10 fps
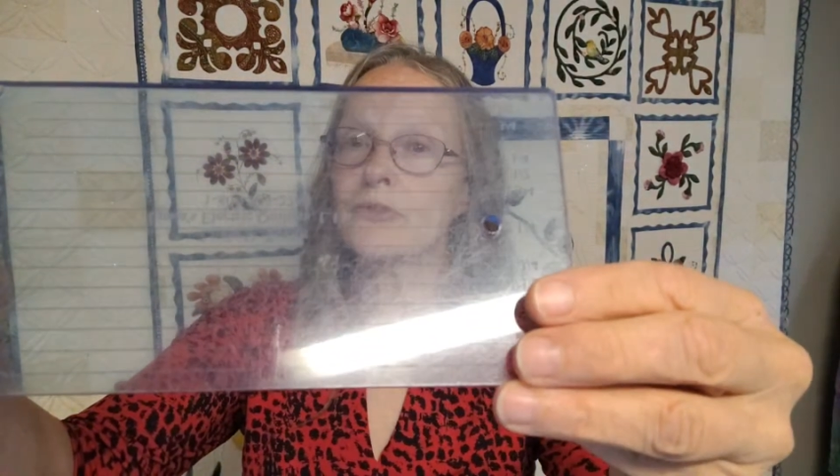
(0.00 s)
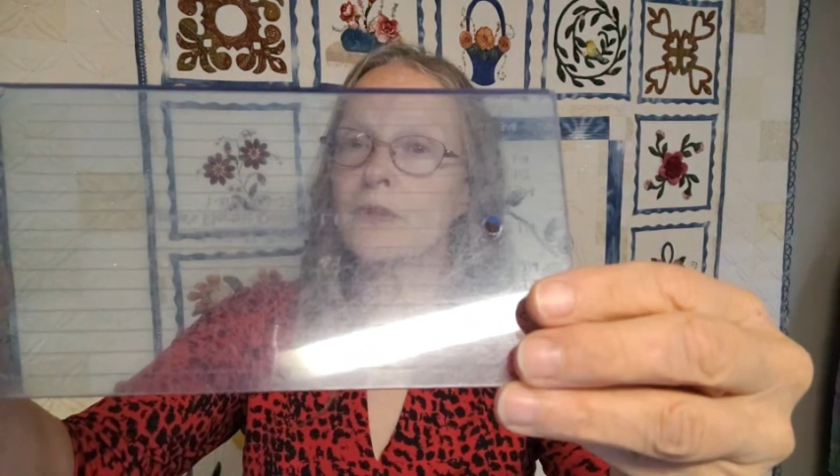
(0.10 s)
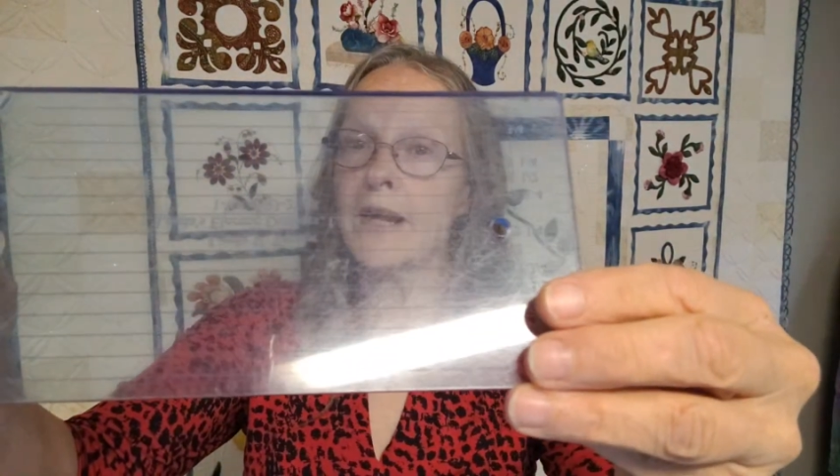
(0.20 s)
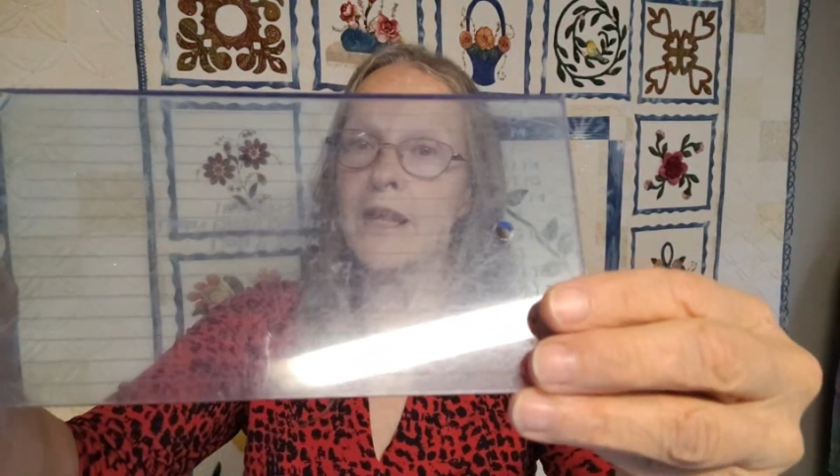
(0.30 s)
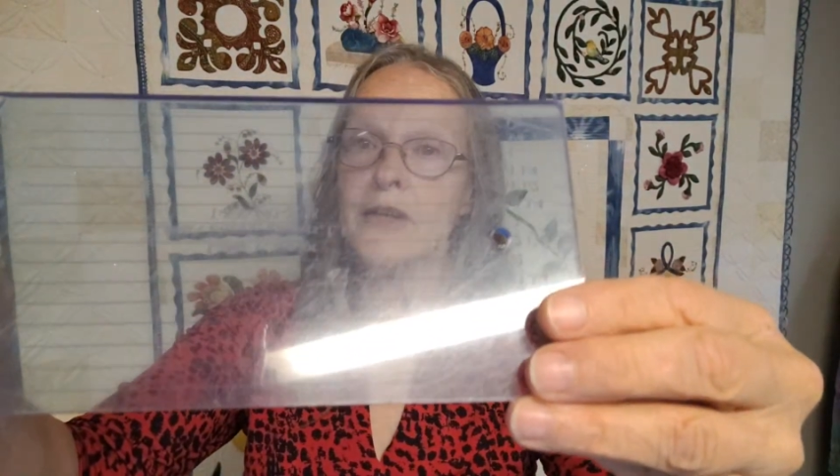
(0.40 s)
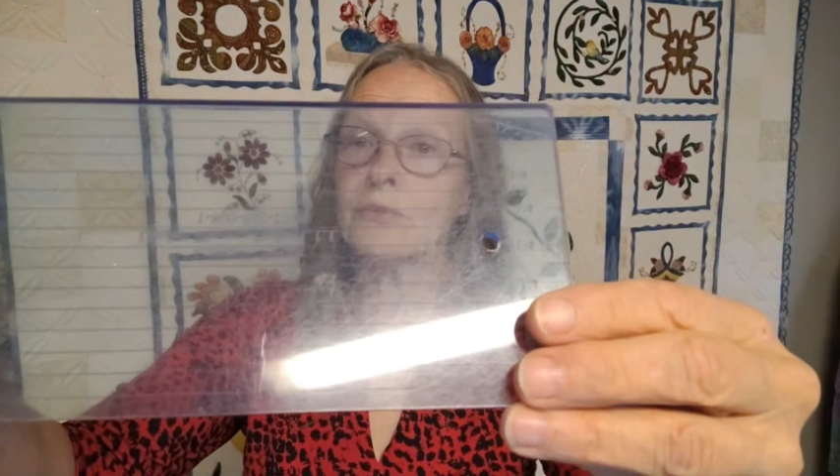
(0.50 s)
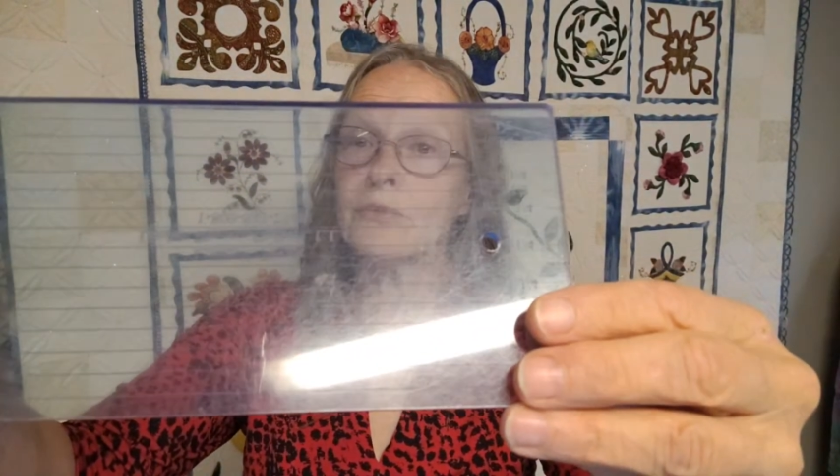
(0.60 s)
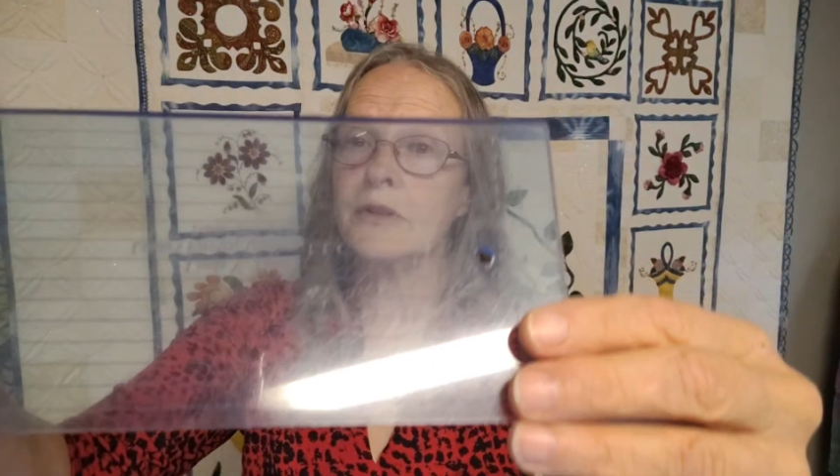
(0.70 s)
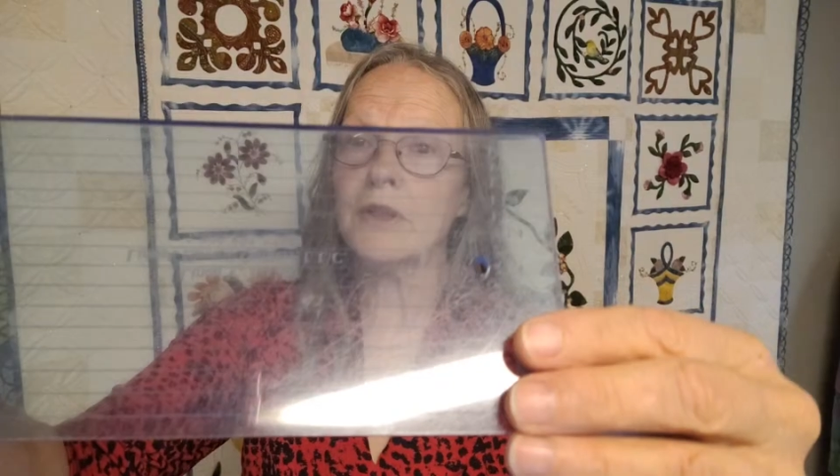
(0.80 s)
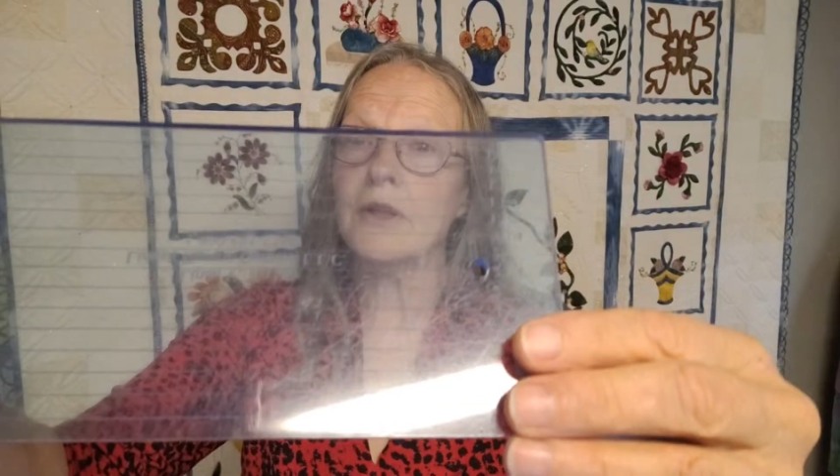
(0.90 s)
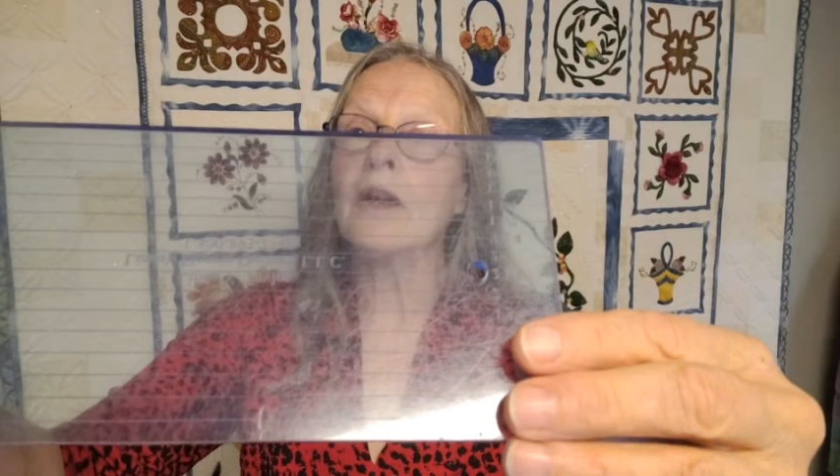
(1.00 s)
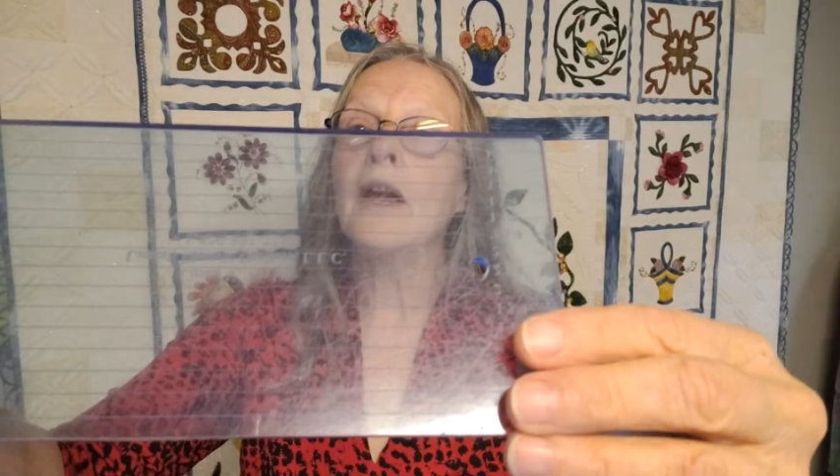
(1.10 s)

straight edge ruler,